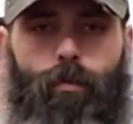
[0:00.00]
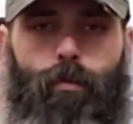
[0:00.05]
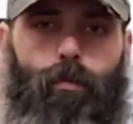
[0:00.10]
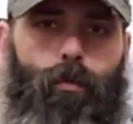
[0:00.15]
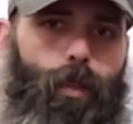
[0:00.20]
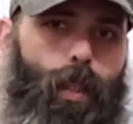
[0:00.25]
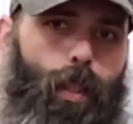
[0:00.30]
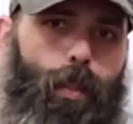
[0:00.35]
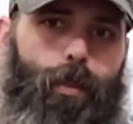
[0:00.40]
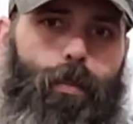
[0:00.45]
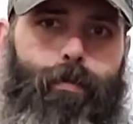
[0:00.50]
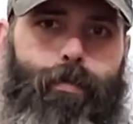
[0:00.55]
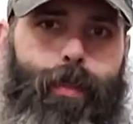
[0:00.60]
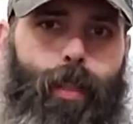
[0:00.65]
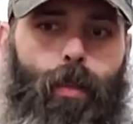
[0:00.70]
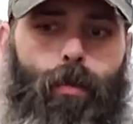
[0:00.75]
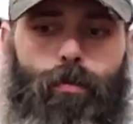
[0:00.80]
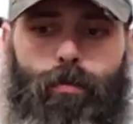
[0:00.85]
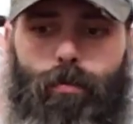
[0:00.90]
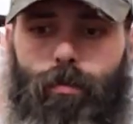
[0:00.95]
because
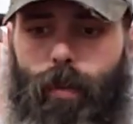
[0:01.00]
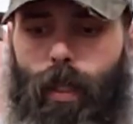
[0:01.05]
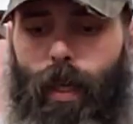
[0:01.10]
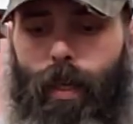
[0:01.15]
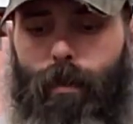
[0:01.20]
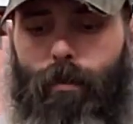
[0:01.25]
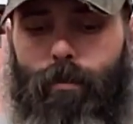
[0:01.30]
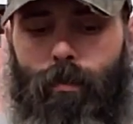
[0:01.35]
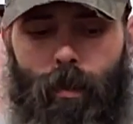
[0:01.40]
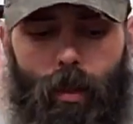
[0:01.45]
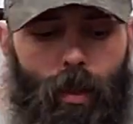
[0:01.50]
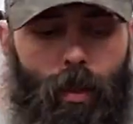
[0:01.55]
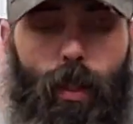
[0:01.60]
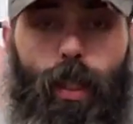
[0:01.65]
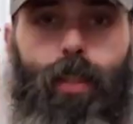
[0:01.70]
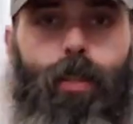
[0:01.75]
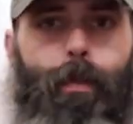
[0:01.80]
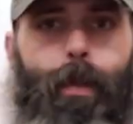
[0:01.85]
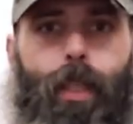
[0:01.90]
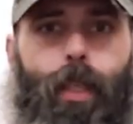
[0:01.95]
hey,
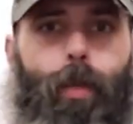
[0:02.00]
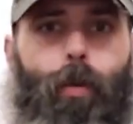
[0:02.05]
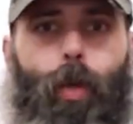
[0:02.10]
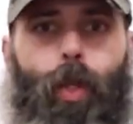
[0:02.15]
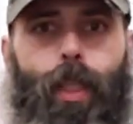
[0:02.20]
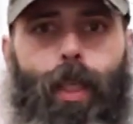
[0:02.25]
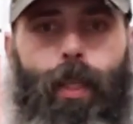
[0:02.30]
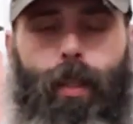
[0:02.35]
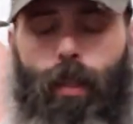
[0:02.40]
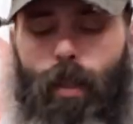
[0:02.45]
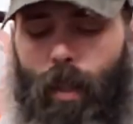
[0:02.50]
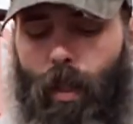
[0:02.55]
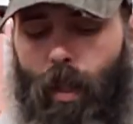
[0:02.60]
let's be equal here.